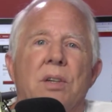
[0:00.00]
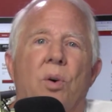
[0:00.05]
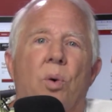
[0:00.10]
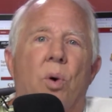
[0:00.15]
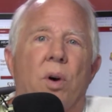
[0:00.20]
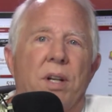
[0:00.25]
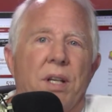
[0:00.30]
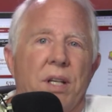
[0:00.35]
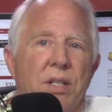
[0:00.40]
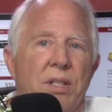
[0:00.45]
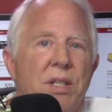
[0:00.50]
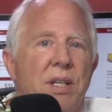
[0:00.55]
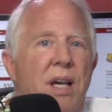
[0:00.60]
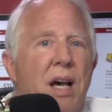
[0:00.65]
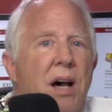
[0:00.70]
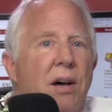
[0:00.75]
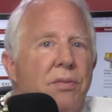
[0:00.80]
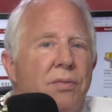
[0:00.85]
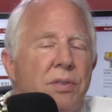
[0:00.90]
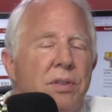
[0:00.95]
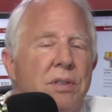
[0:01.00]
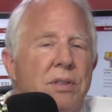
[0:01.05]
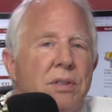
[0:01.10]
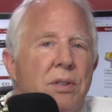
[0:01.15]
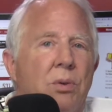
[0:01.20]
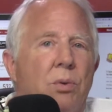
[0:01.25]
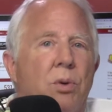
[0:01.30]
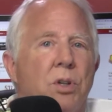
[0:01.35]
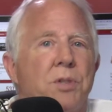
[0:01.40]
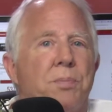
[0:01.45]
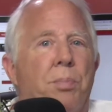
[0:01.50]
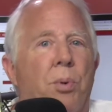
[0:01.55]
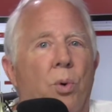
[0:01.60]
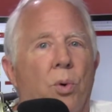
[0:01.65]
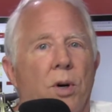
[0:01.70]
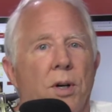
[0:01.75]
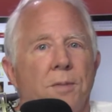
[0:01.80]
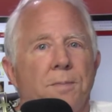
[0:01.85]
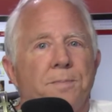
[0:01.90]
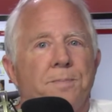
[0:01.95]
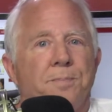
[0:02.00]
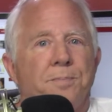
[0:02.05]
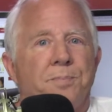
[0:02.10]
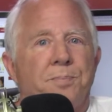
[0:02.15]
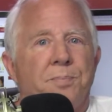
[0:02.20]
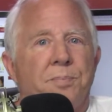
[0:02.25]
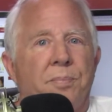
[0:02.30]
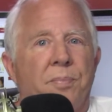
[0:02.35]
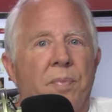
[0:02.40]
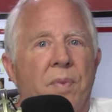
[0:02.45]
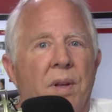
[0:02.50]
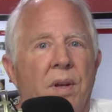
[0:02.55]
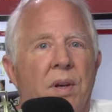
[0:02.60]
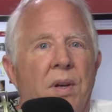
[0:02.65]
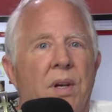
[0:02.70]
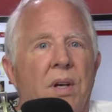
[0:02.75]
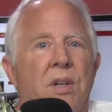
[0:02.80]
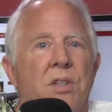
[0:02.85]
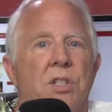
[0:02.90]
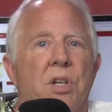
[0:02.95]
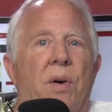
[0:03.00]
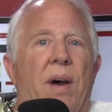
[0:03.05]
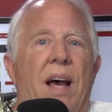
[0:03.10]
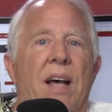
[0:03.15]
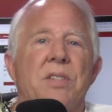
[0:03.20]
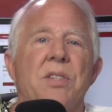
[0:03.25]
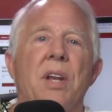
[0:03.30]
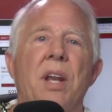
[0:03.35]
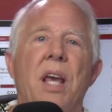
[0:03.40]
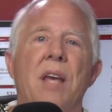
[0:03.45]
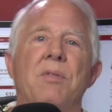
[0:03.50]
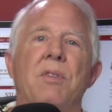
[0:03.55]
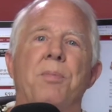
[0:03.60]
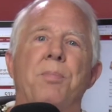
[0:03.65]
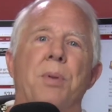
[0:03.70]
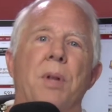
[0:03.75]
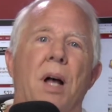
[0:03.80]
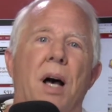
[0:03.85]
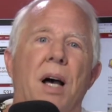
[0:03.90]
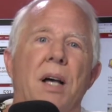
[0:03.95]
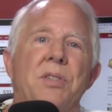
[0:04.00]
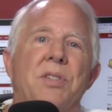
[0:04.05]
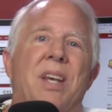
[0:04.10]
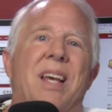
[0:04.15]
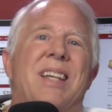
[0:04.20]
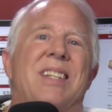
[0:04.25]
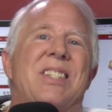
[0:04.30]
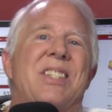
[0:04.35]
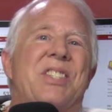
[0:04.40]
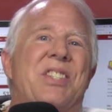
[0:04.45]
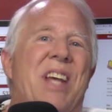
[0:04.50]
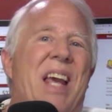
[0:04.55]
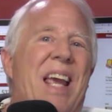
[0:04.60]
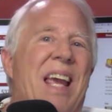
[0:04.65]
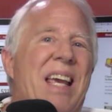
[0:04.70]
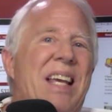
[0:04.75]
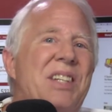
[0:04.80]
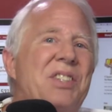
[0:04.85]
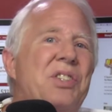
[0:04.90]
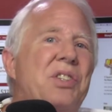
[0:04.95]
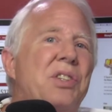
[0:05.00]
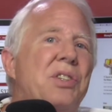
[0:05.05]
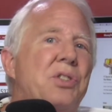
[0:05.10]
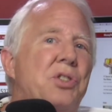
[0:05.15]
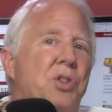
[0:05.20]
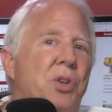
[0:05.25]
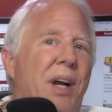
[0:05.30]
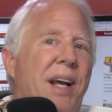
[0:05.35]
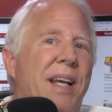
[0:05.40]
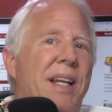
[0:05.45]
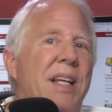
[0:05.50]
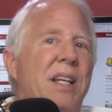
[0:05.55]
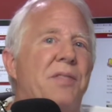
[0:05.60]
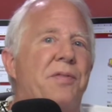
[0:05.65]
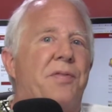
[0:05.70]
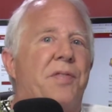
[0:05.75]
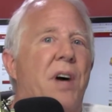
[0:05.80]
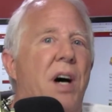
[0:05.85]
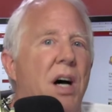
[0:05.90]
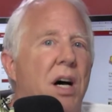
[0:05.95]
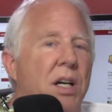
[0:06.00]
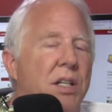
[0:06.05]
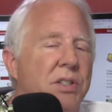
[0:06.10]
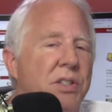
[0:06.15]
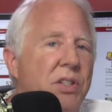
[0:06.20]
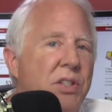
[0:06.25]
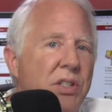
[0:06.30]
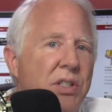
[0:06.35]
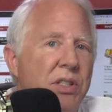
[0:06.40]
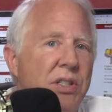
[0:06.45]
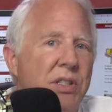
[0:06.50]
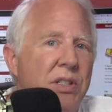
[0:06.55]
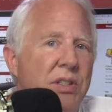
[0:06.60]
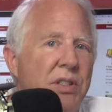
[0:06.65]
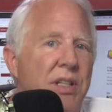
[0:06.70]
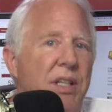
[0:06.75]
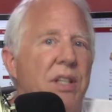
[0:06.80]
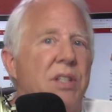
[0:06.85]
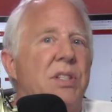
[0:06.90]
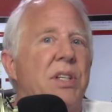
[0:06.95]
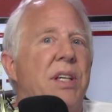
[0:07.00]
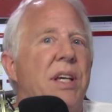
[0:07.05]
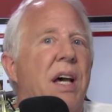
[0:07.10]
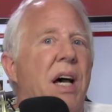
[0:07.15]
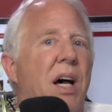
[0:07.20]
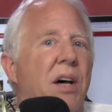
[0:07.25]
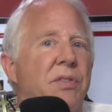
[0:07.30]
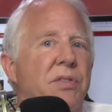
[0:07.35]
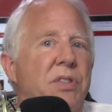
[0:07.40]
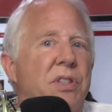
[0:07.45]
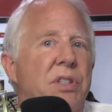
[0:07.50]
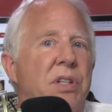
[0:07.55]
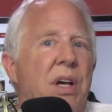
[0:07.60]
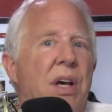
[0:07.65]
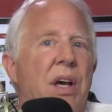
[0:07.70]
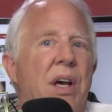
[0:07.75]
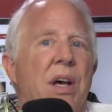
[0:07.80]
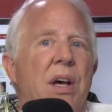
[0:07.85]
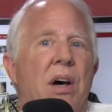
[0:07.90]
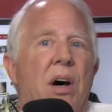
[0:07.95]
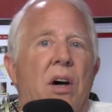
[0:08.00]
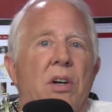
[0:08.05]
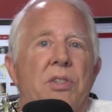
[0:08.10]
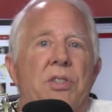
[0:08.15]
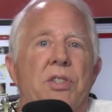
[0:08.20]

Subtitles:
or ETF, was born. So as the name implies, exchange-traded funds, ETFs, are